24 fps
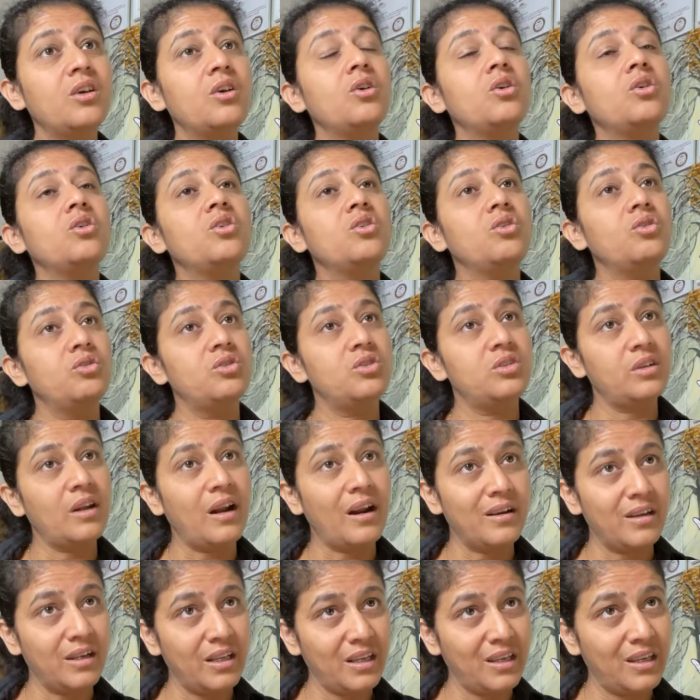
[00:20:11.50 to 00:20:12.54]
You
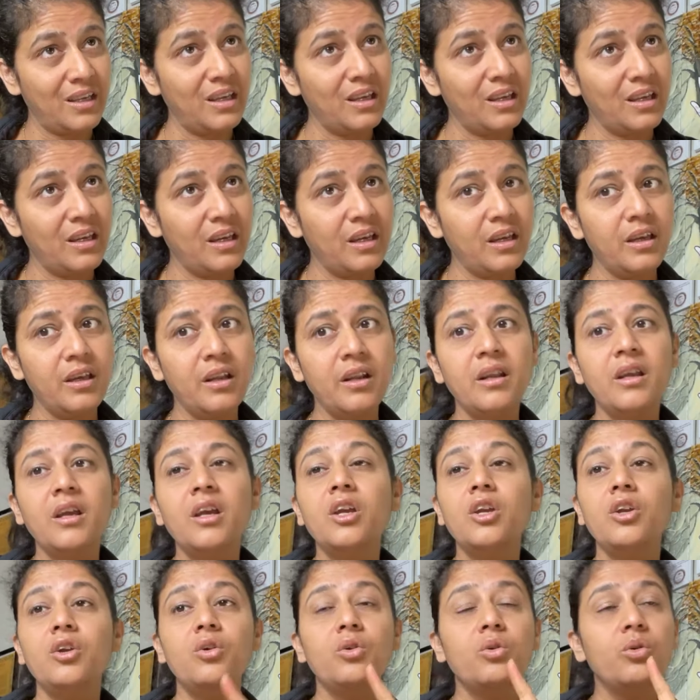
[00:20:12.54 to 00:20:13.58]
start taking care.
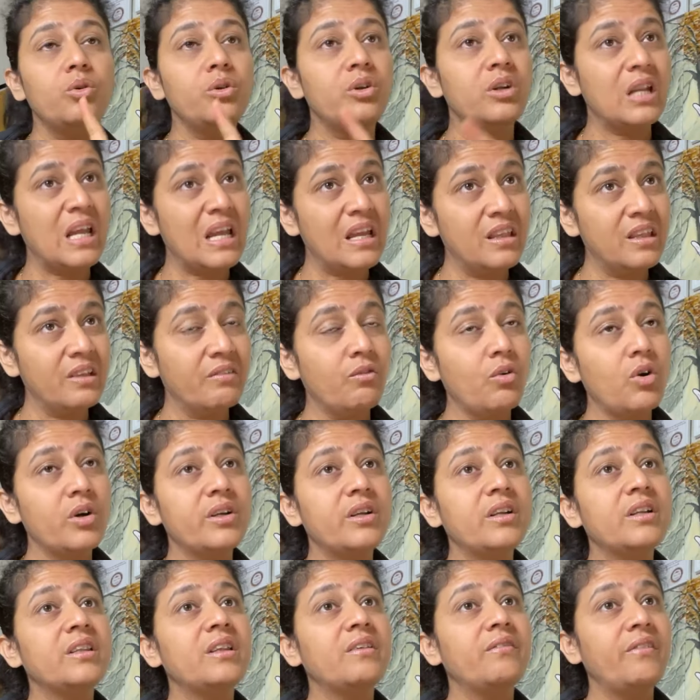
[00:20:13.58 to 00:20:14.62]
You drink the
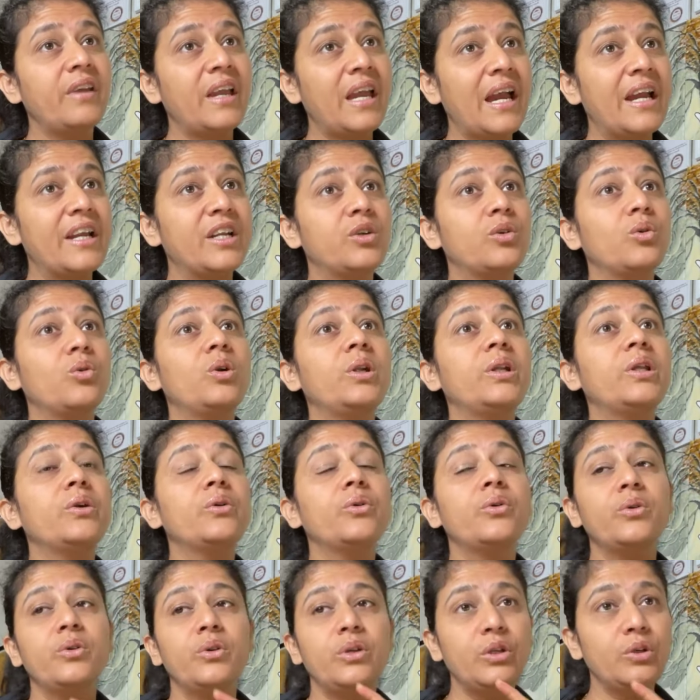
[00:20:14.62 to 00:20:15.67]
water the way I told
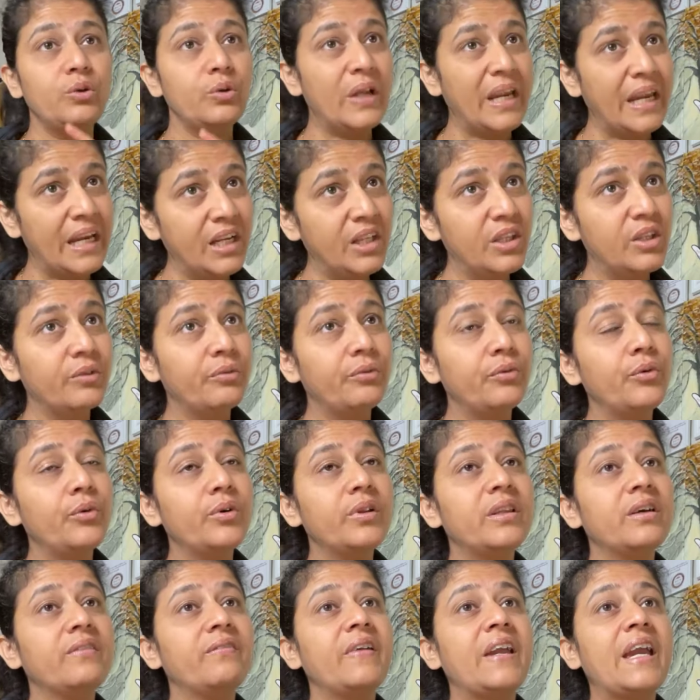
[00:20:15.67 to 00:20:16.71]
you. You eat the food
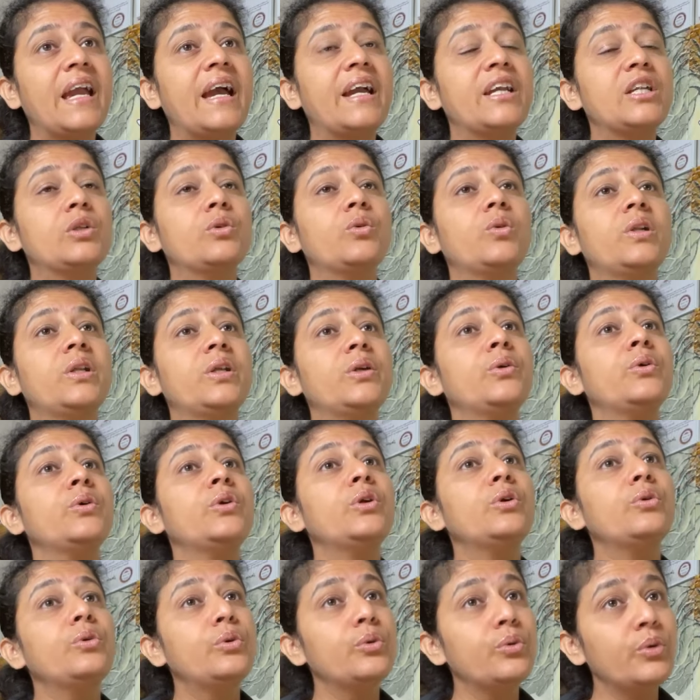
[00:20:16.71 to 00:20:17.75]
the way I told you.
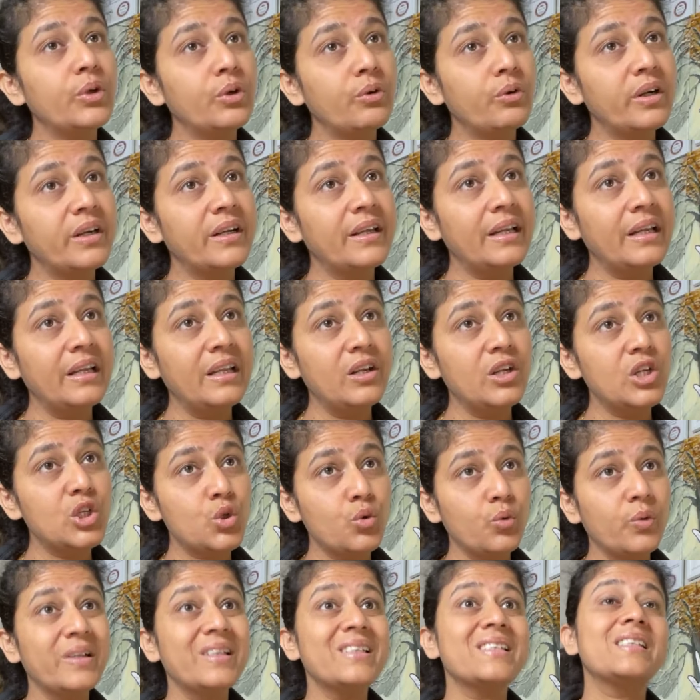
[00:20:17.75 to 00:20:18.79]
You do your daily
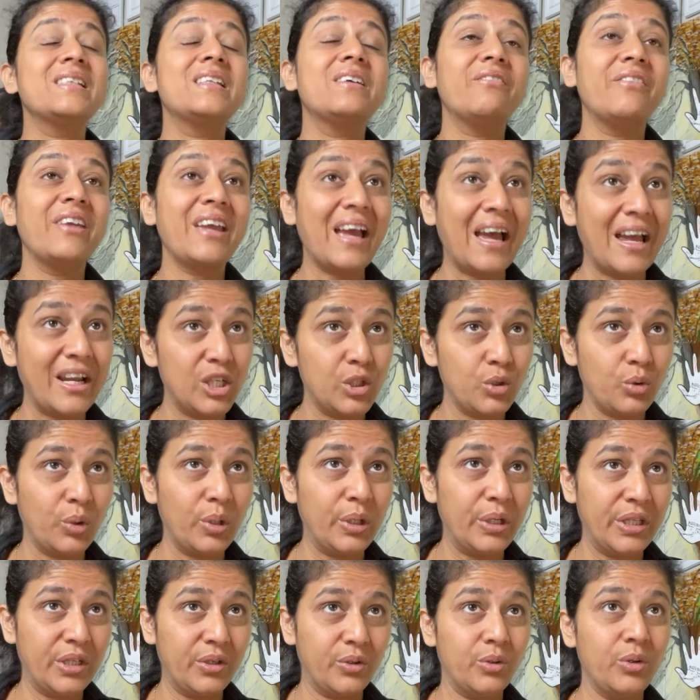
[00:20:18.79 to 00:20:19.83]
rituals the way I told
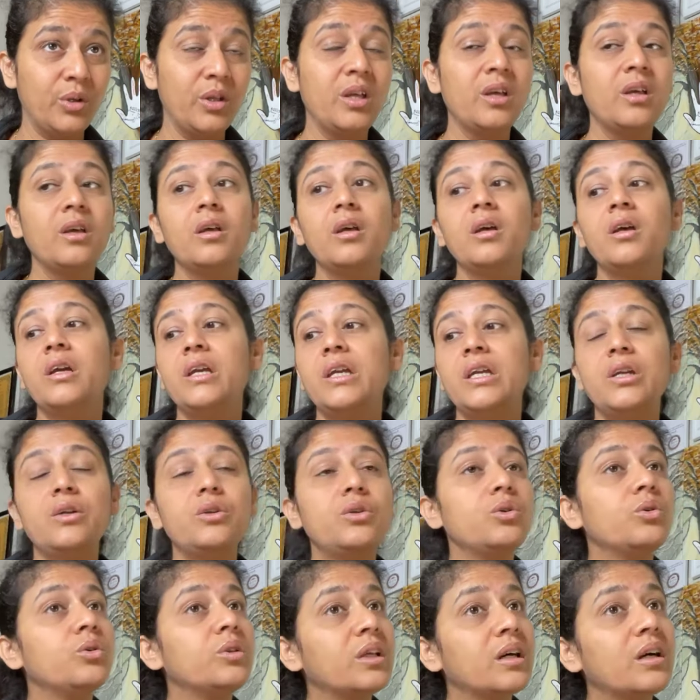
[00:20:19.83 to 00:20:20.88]
you. You
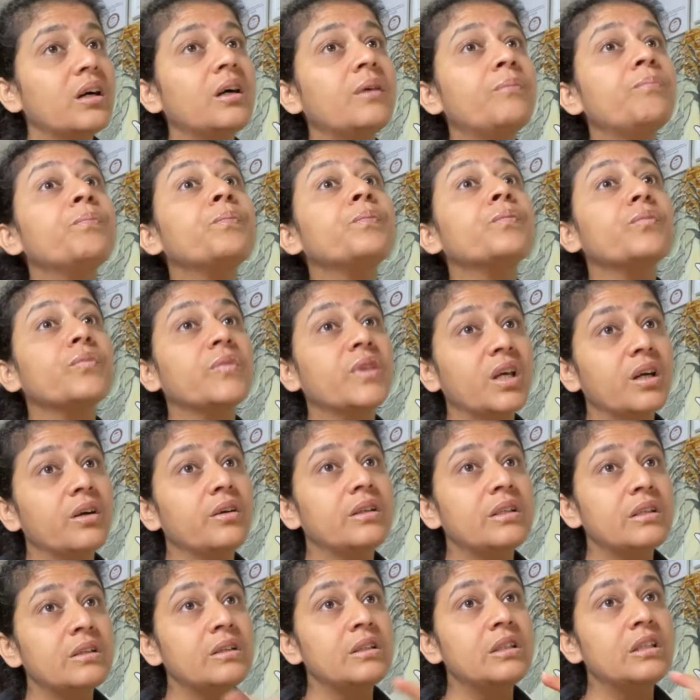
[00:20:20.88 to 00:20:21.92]
do the
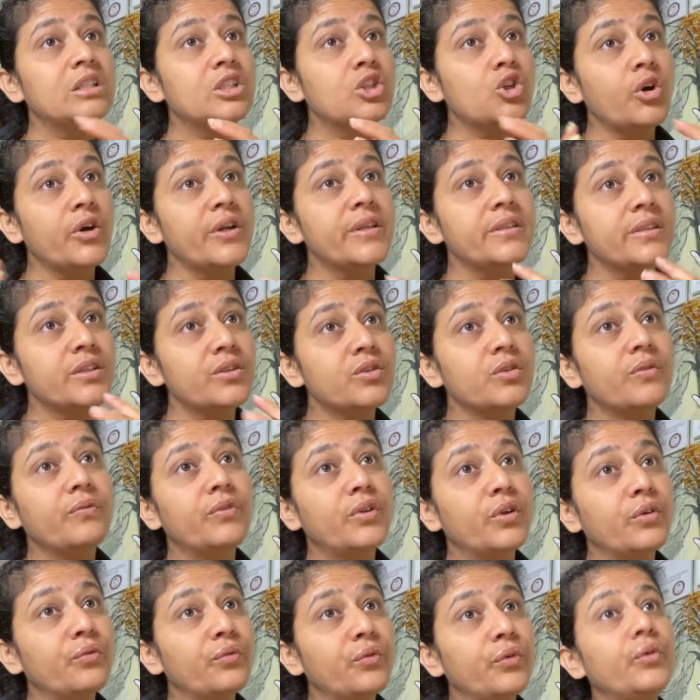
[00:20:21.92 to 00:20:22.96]
choices of
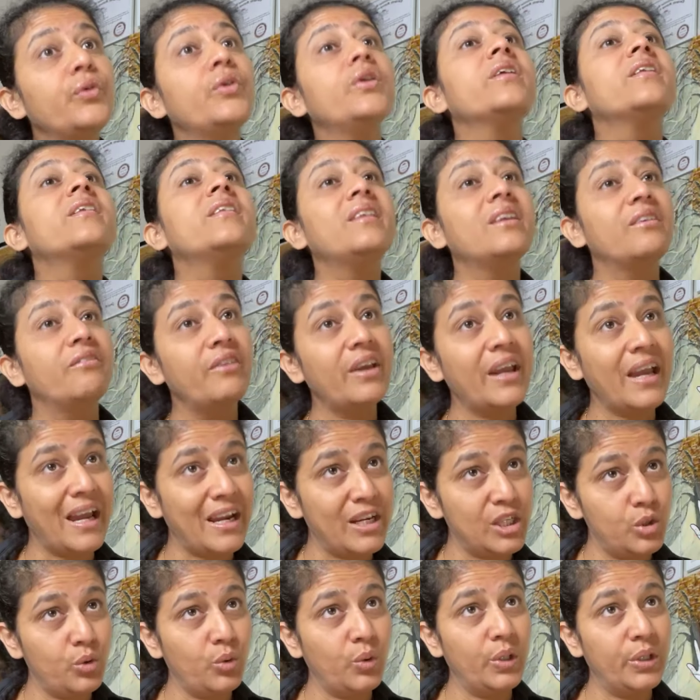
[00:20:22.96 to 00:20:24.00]
the food the way I
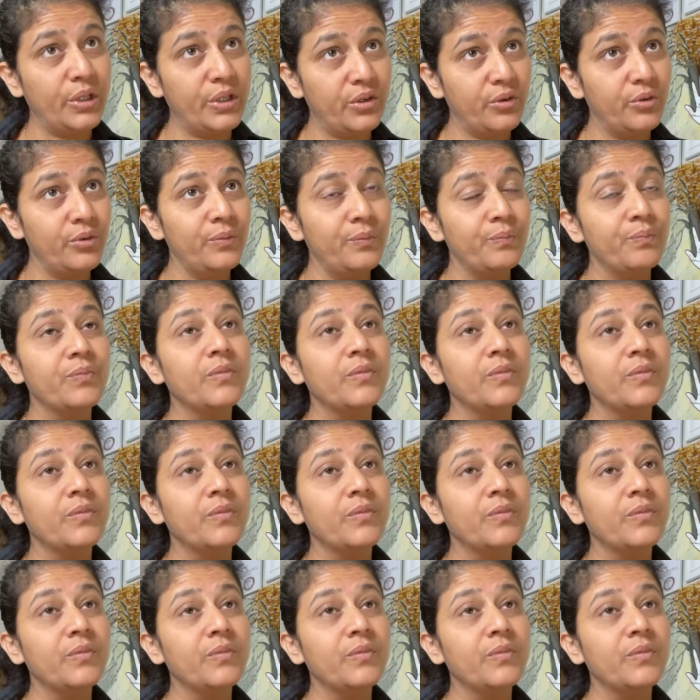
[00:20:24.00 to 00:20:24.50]
told you.